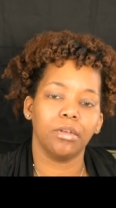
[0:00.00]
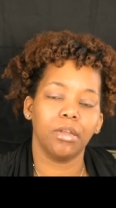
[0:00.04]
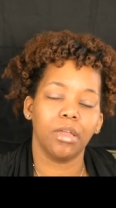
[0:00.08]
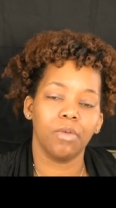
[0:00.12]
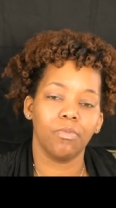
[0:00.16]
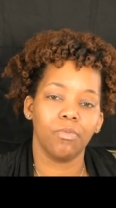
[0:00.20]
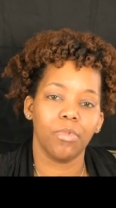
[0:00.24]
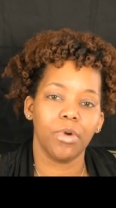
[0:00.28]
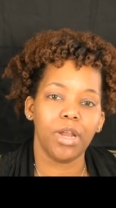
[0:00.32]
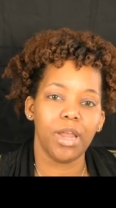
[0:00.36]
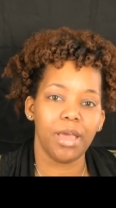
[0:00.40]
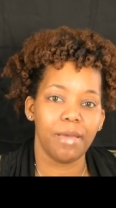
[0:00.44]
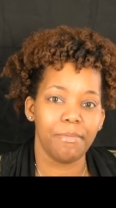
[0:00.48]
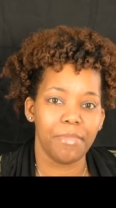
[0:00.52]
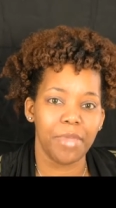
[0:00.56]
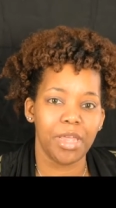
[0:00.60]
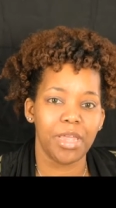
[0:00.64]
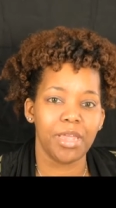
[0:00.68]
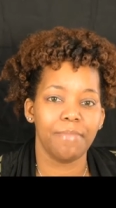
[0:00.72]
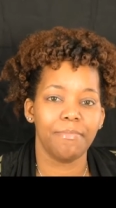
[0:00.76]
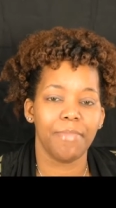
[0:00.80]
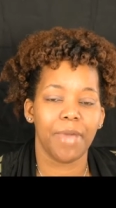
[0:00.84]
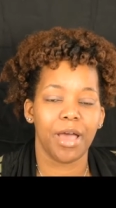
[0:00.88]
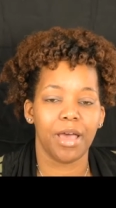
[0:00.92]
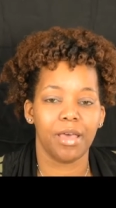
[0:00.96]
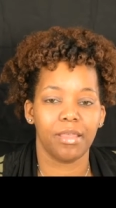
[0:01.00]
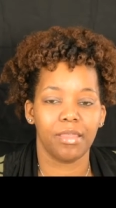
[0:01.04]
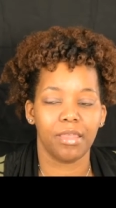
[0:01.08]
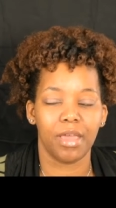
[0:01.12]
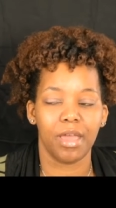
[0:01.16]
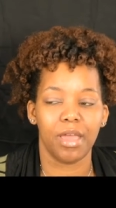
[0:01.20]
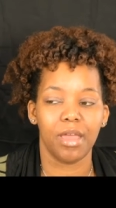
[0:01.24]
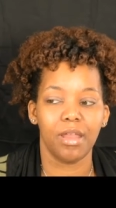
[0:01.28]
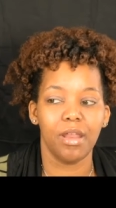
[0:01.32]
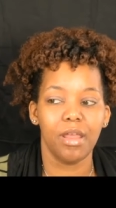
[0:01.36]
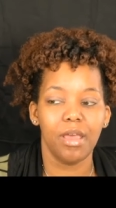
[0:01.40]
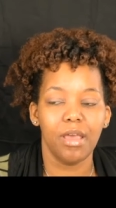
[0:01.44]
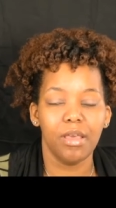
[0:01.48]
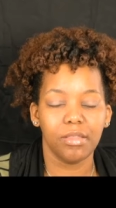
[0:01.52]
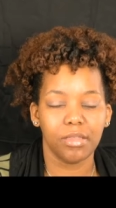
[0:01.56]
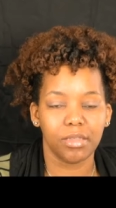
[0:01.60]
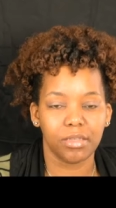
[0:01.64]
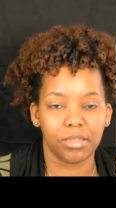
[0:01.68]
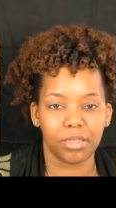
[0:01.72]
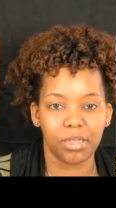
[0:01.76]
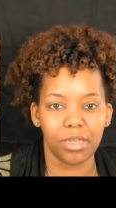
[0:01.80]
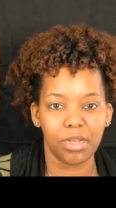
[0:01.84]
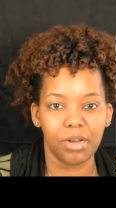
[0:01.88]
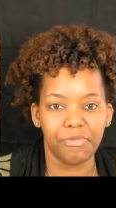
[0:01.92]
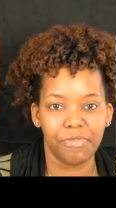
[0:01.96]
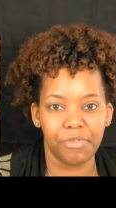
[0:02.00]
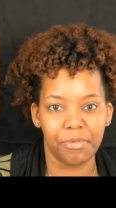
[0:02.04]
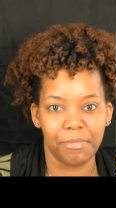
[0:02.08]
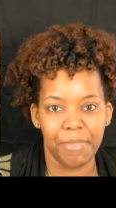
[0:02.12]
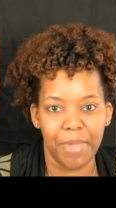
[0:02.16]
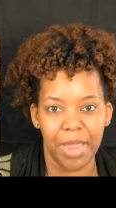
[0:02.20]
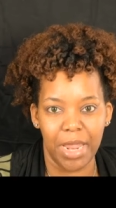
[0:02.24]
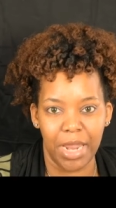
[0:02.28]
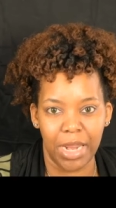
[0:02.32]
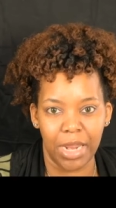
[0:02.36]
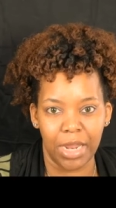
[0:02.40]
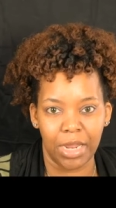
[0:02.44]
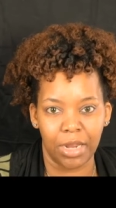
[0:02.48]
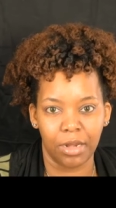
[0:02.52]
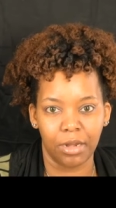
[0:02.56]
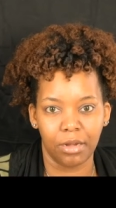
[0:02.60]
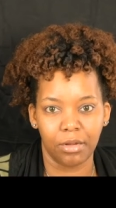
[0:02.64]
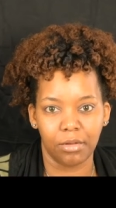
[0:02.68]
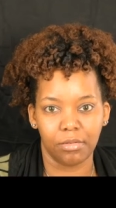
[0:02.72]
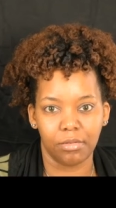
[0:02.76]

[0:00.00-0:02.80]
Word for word: and what I mean by that, the scent of a man